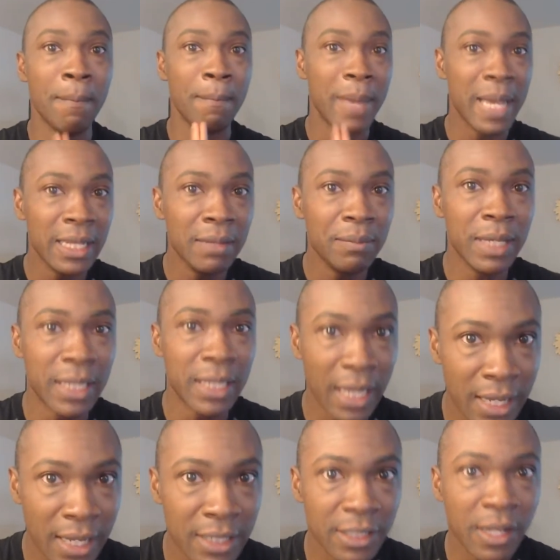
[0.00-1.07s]
mainly
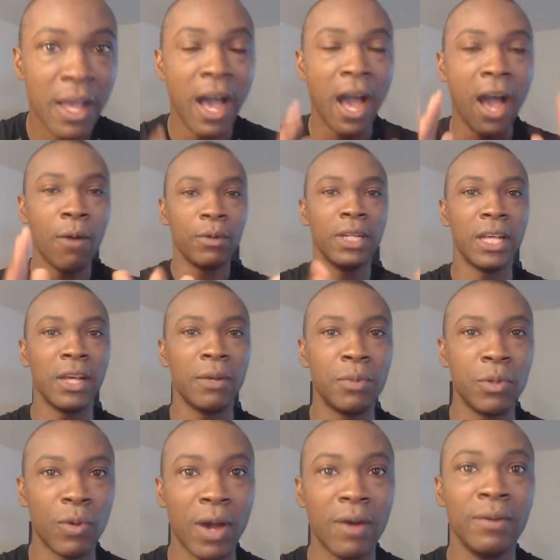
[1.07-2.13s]
because I want to
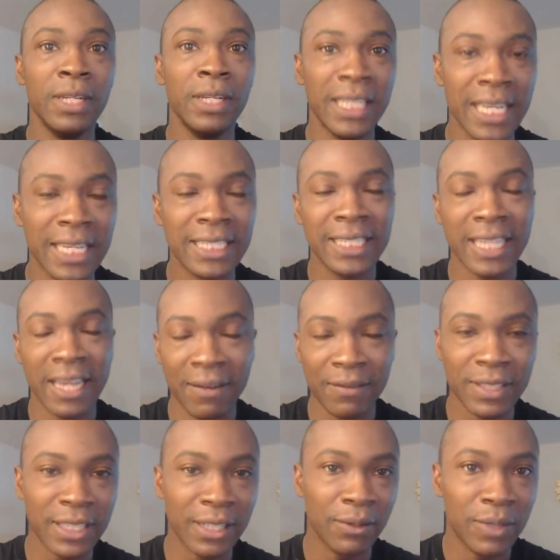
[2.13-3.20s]
help you out each and
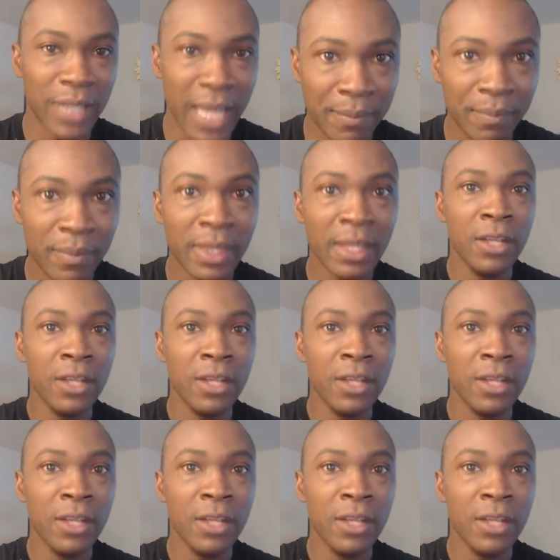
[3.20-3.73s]
every single day.